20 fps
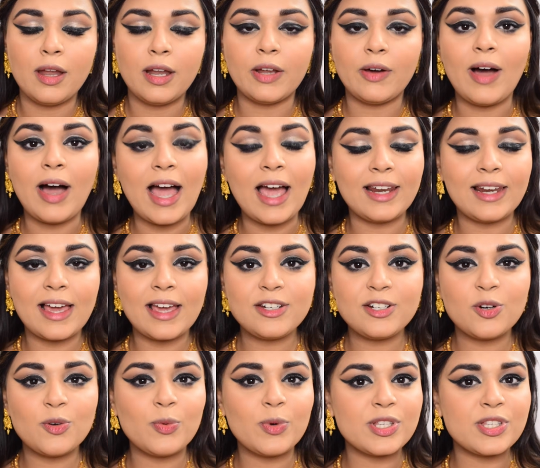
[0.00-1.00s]
Now
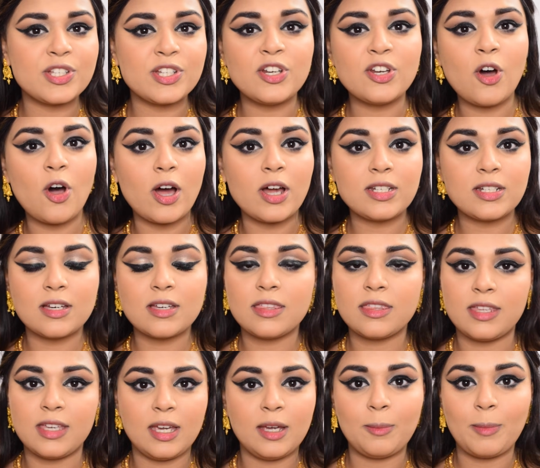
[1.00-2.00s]
highlighter was not
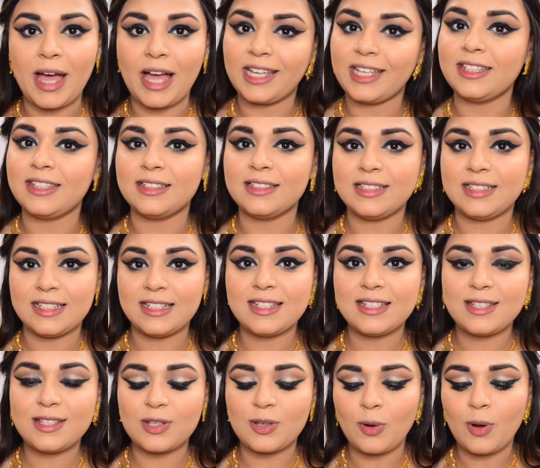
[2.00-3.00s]
a thing back in the
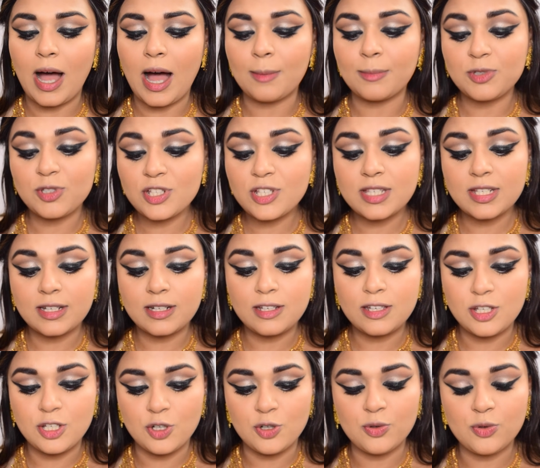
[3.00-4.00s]
day, so I'm just
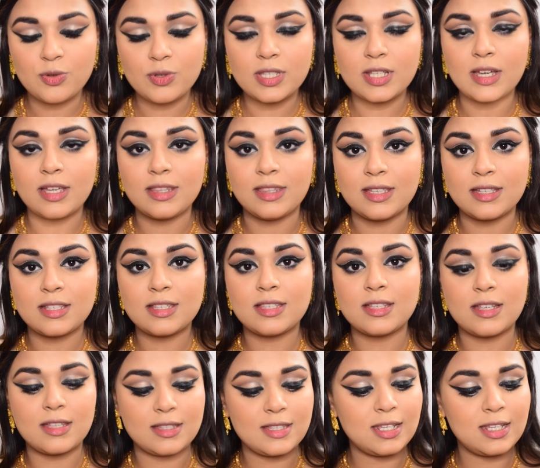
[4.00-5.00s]
going to use this